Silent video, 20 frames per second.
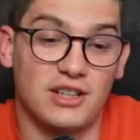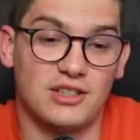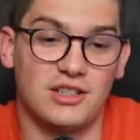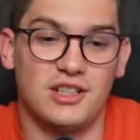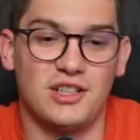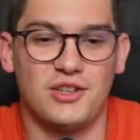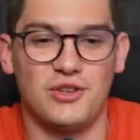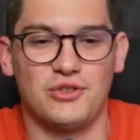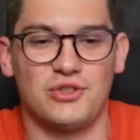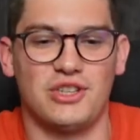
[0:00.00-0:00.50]

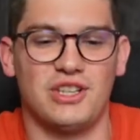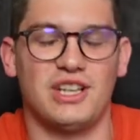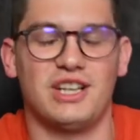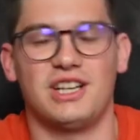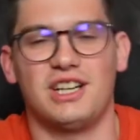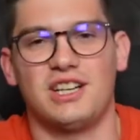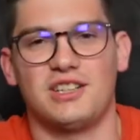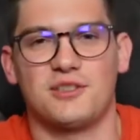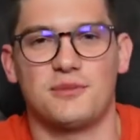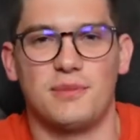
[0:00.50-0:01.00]
actually using
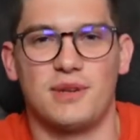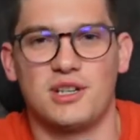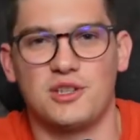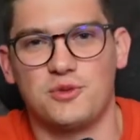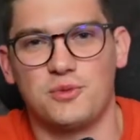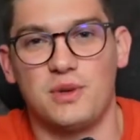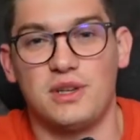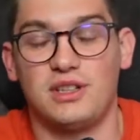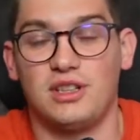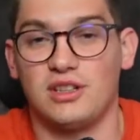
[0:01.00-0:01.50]

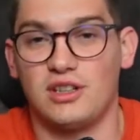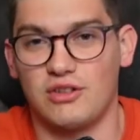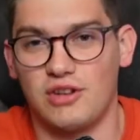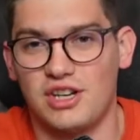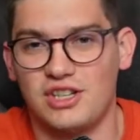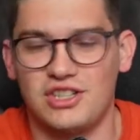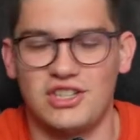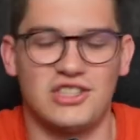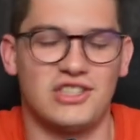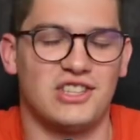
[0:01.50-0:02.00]
SmartSuite in our
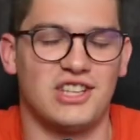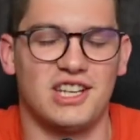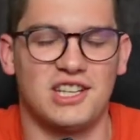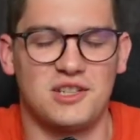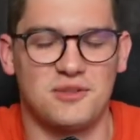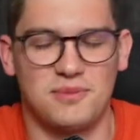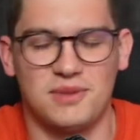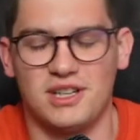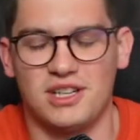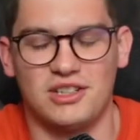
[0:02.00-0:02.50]
agency, and
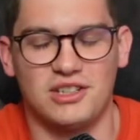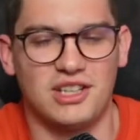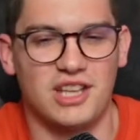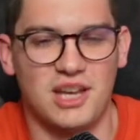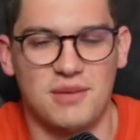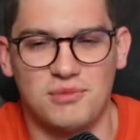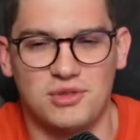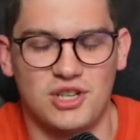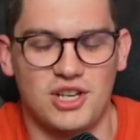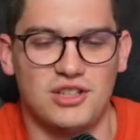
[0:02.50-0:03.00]
it's been a
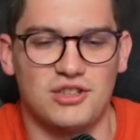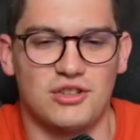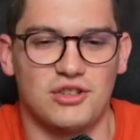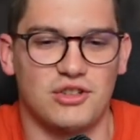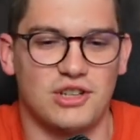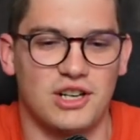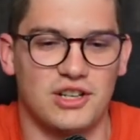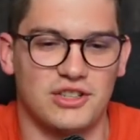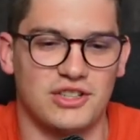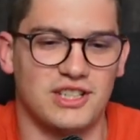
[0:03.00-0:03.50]
game changer
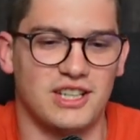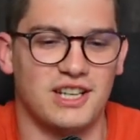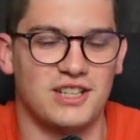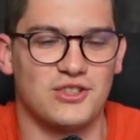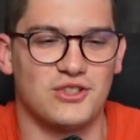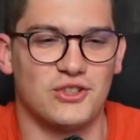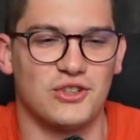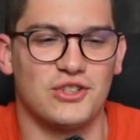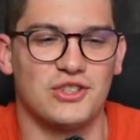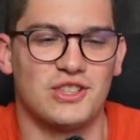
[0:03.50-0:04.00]
on our
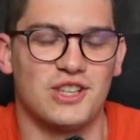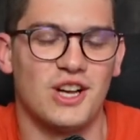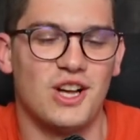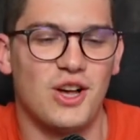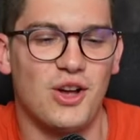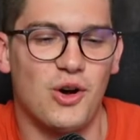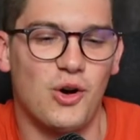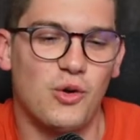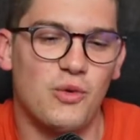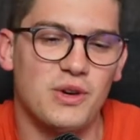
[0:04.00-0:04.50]
side. So it's
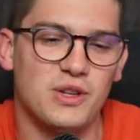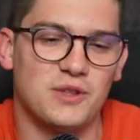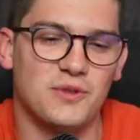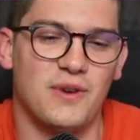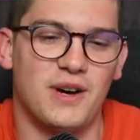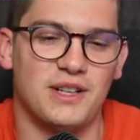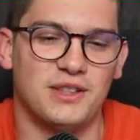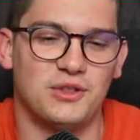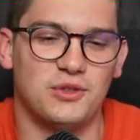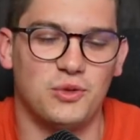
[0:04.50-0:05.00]
always
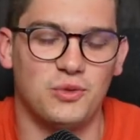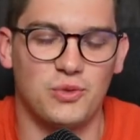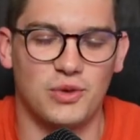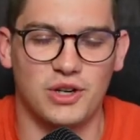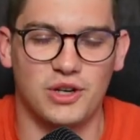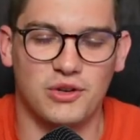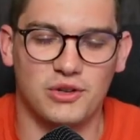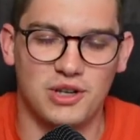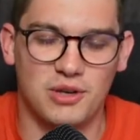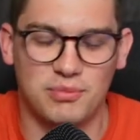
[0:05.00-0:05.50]
fun to
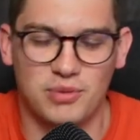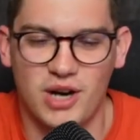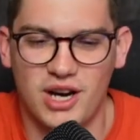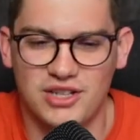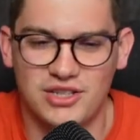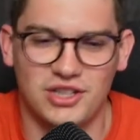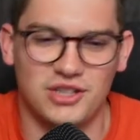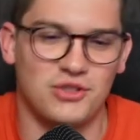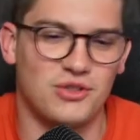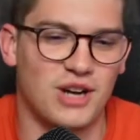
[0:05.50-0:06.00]
work with a
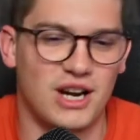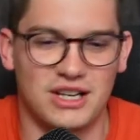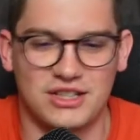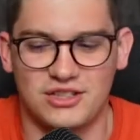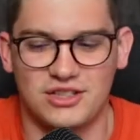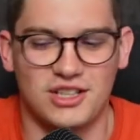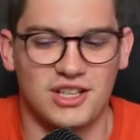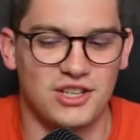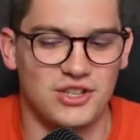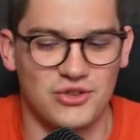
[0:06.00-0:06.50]
project you
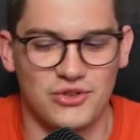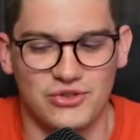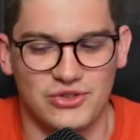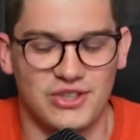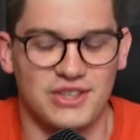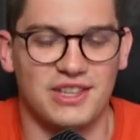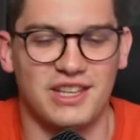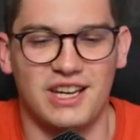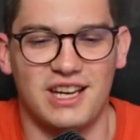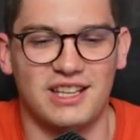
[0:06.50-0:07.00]
actually use
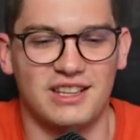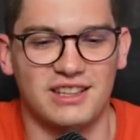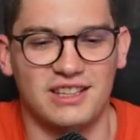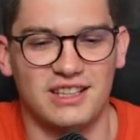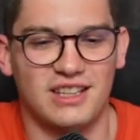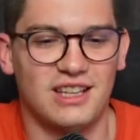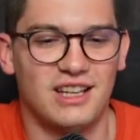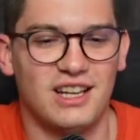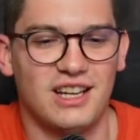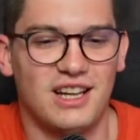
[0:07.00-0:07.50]
in the end.
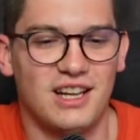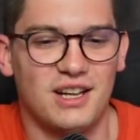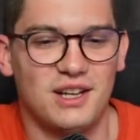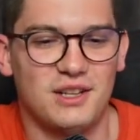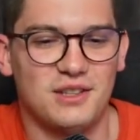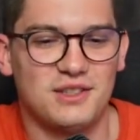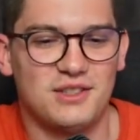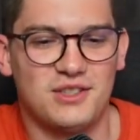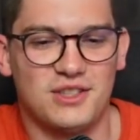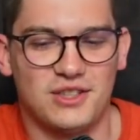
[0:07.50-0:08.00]

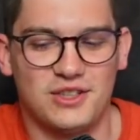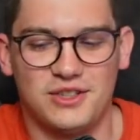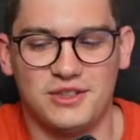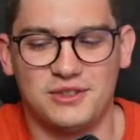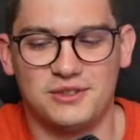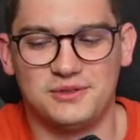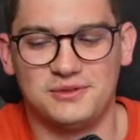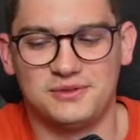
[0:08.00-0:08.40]
So,